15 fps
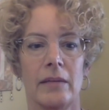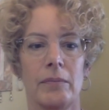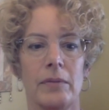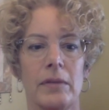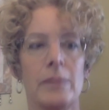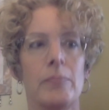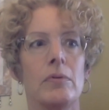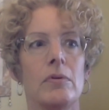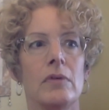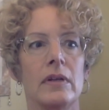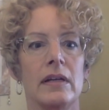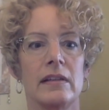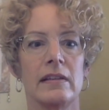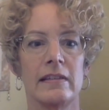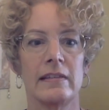people
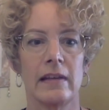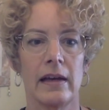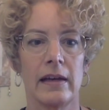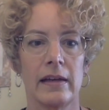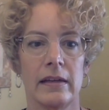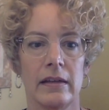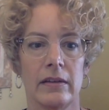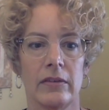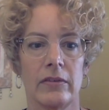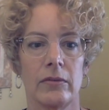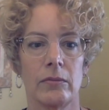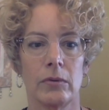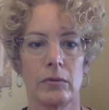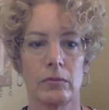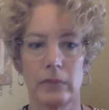in science
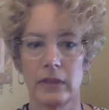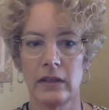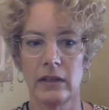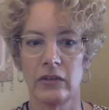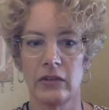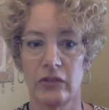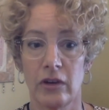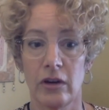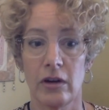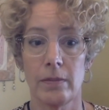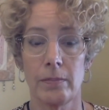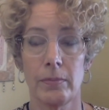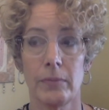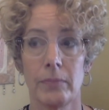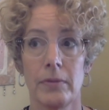were really
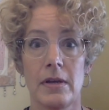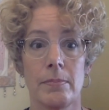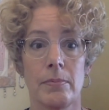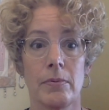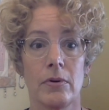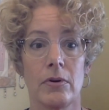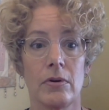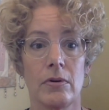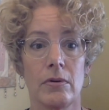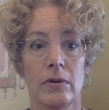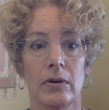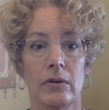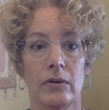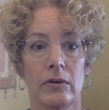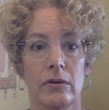sharp people who
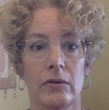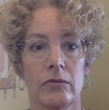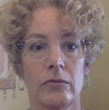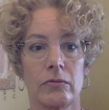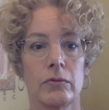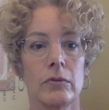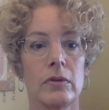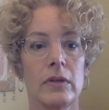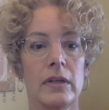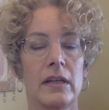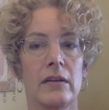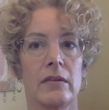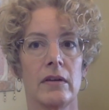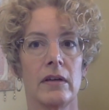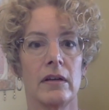were
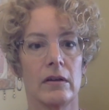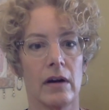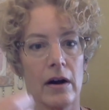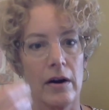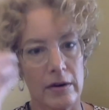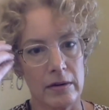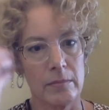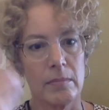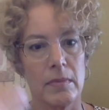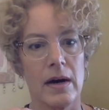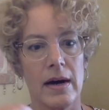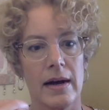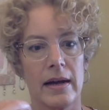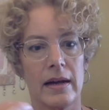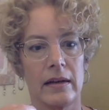truly in their heart and
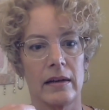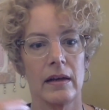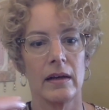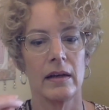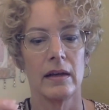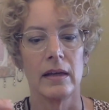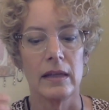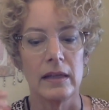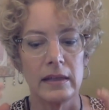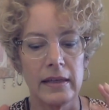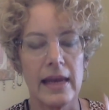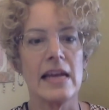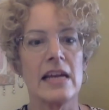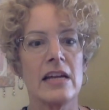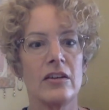mind
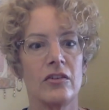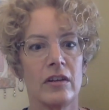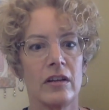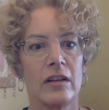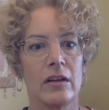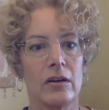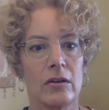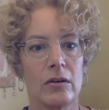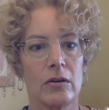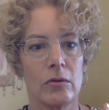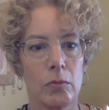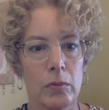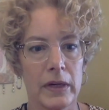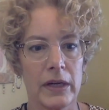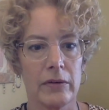engaged in the
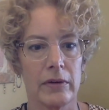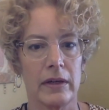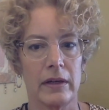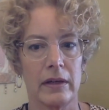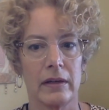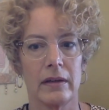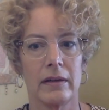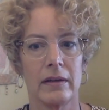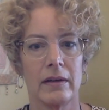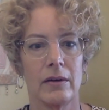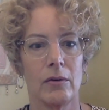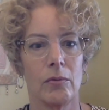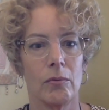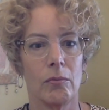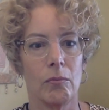query,
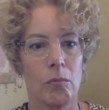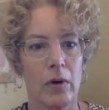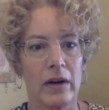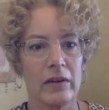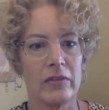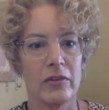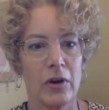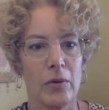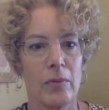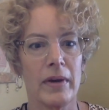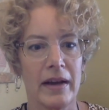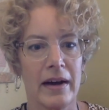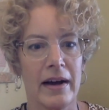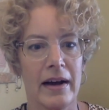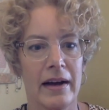what's
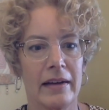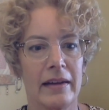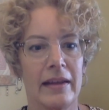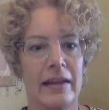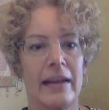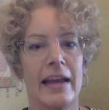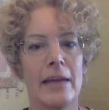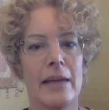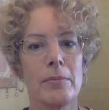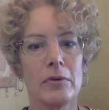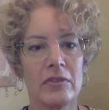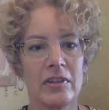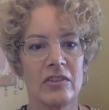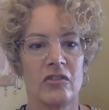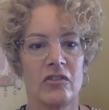going on, and
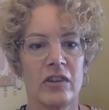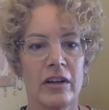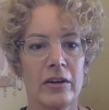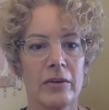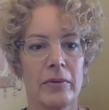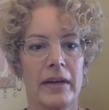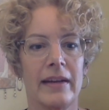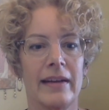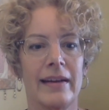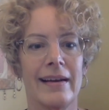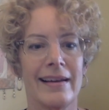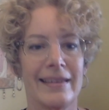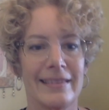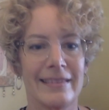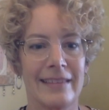able to generate an
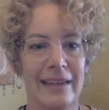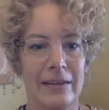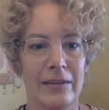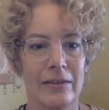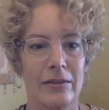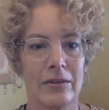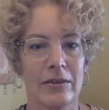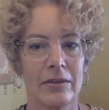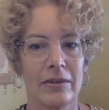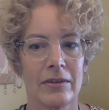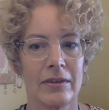honest answer.